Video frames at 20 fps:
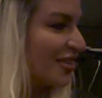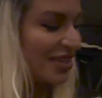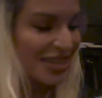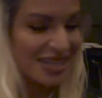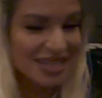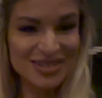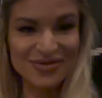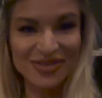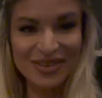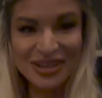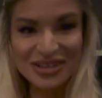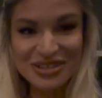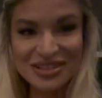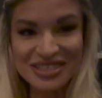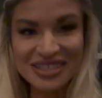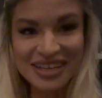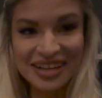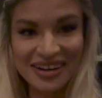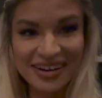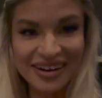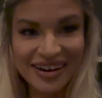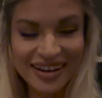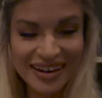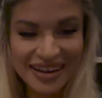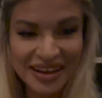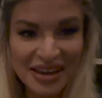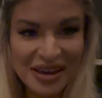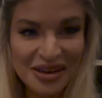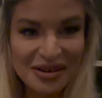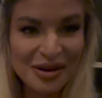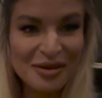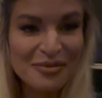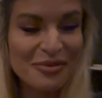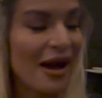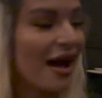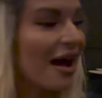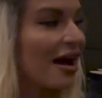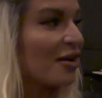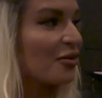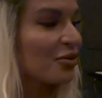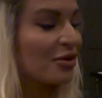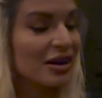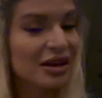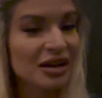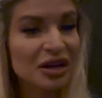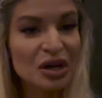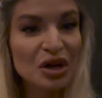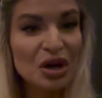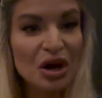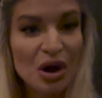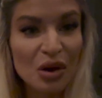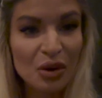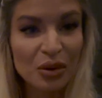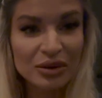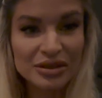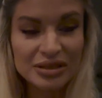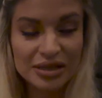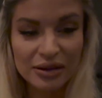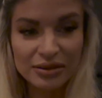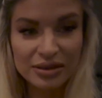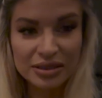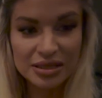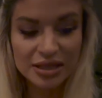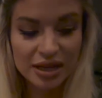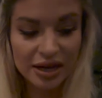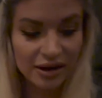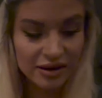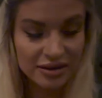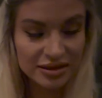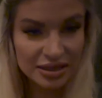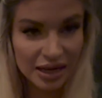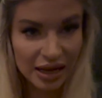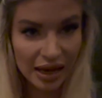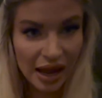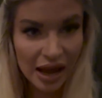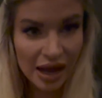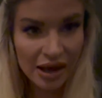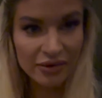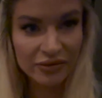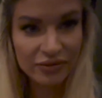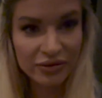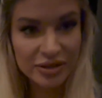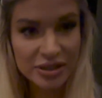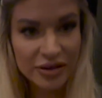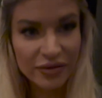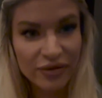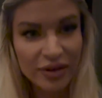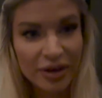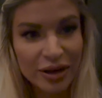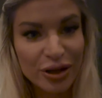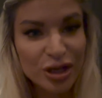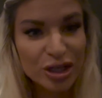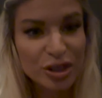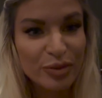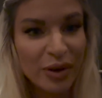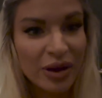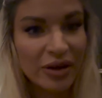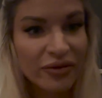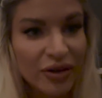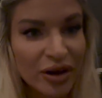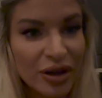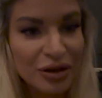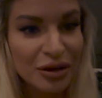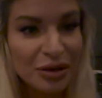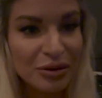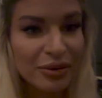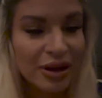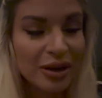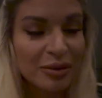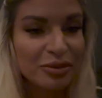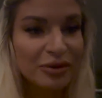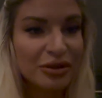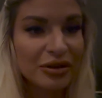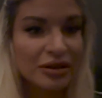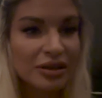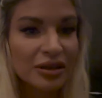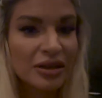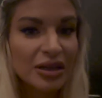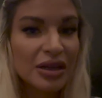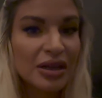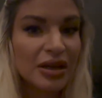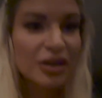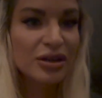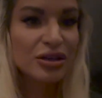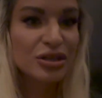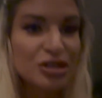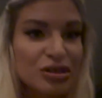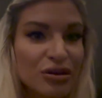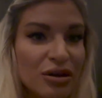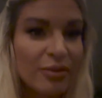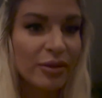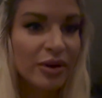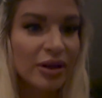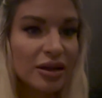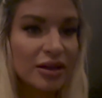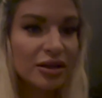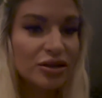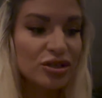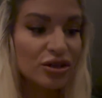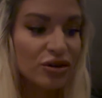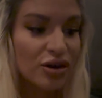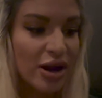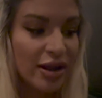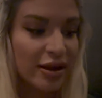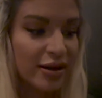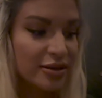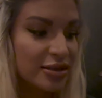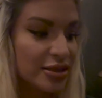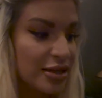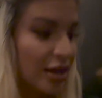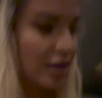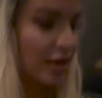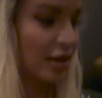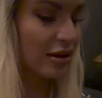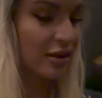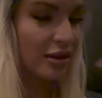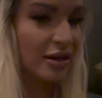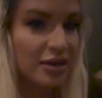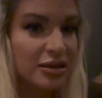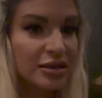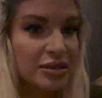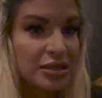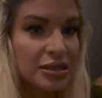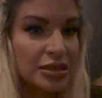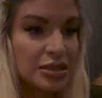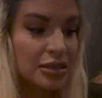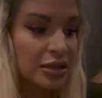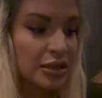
we just finished dinner in Akira Back. We're gonna go downstairs. I have to finish my vodka Red Bull. So I'm gonna try and take this